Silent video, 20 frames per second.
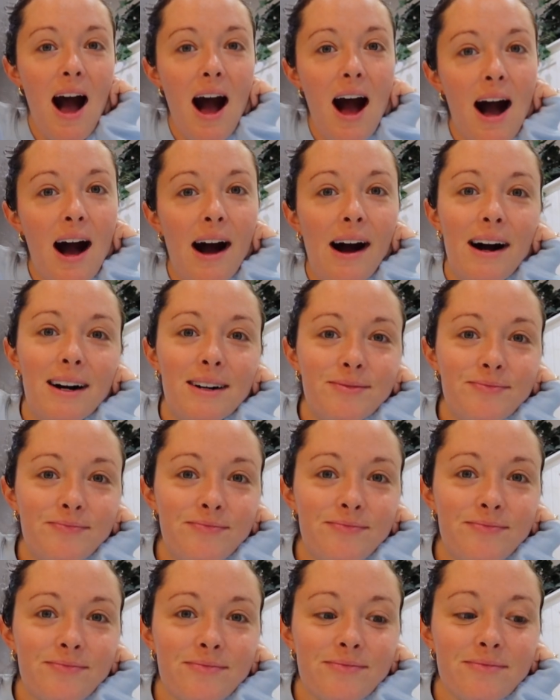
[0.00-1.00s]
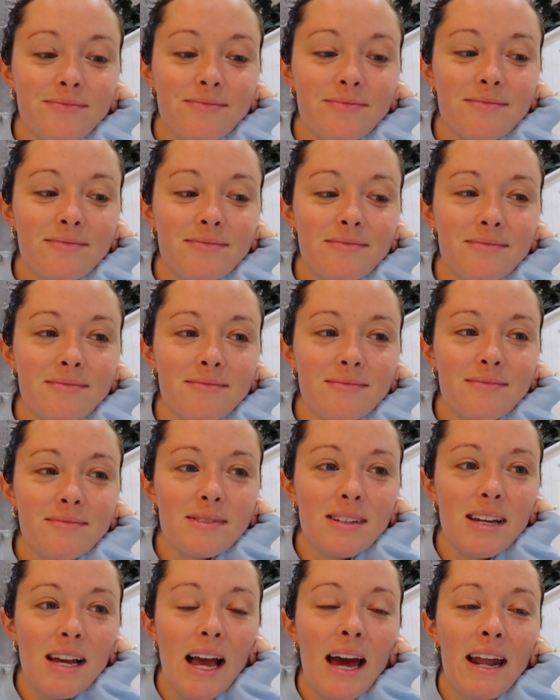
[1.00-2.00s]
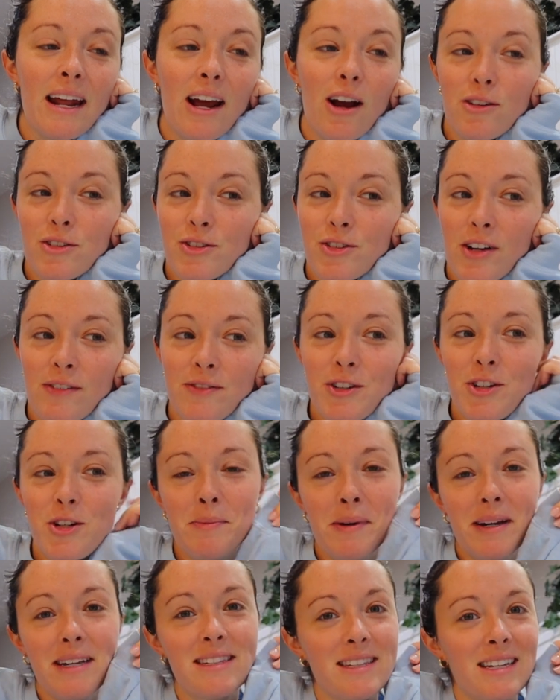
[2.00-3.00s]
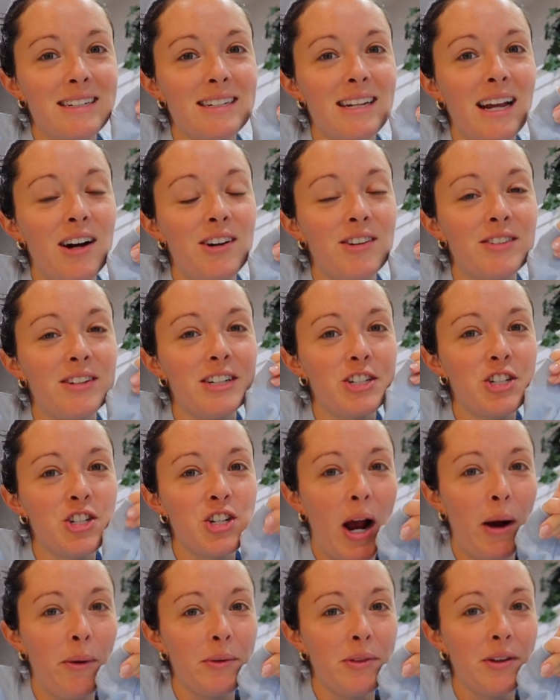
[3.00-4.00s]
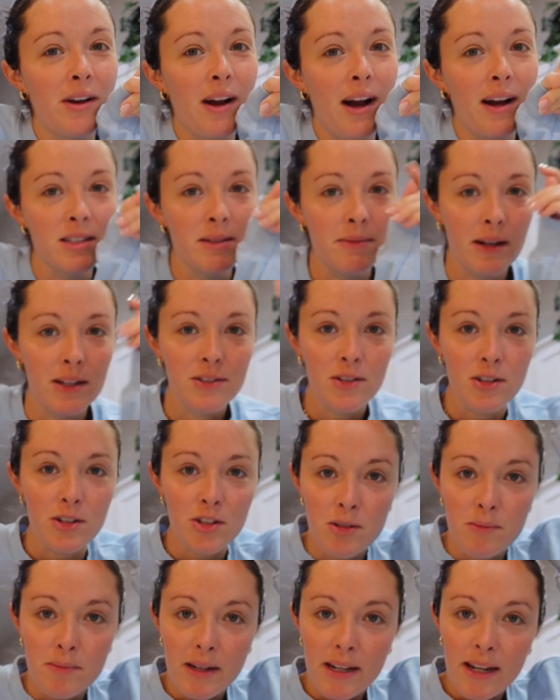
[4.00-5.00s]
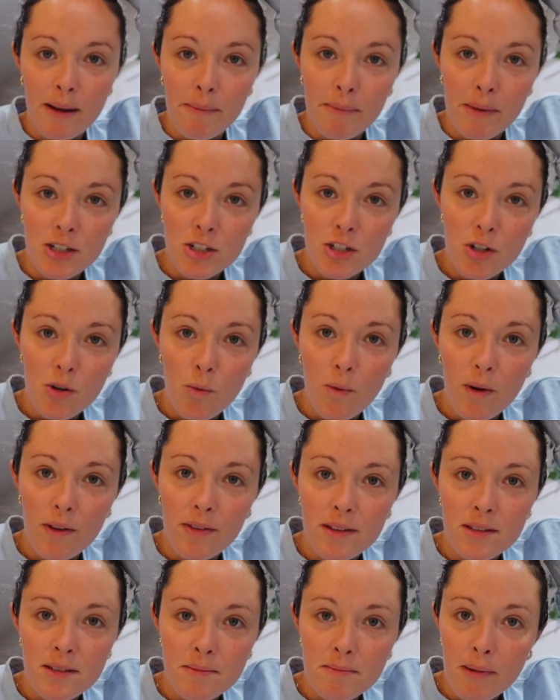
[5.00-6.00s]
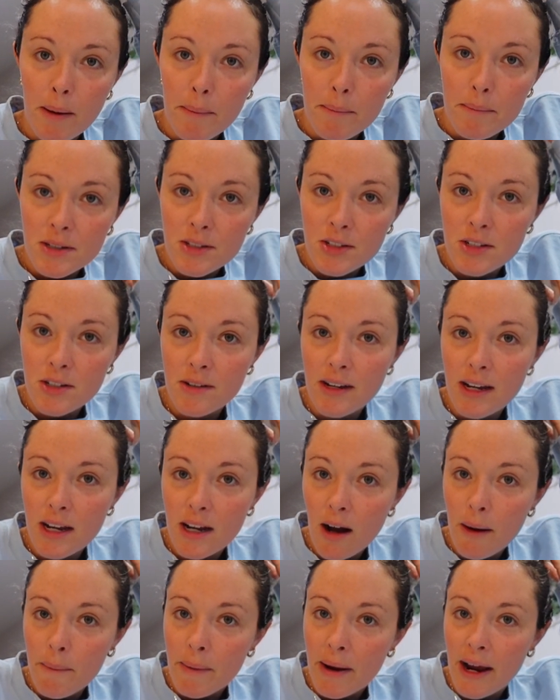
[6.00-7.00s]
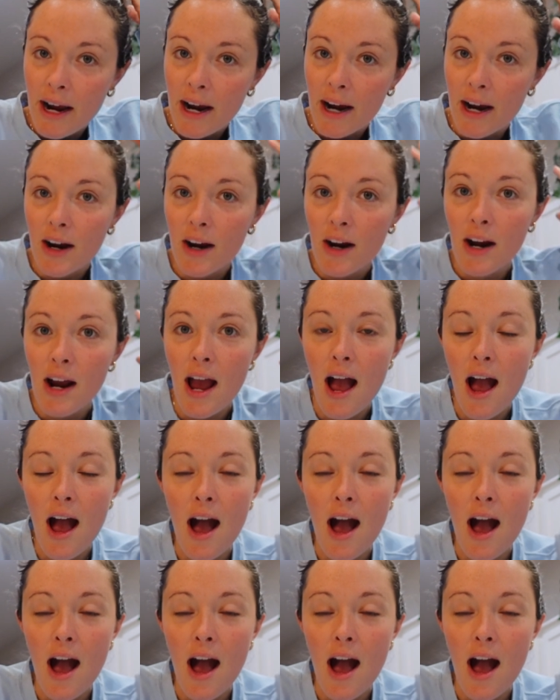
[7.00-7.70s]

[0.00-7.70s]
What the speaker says: and I also have to do my sit down chat with you guys about social media. I'm not sure what this bump is doing on my hair.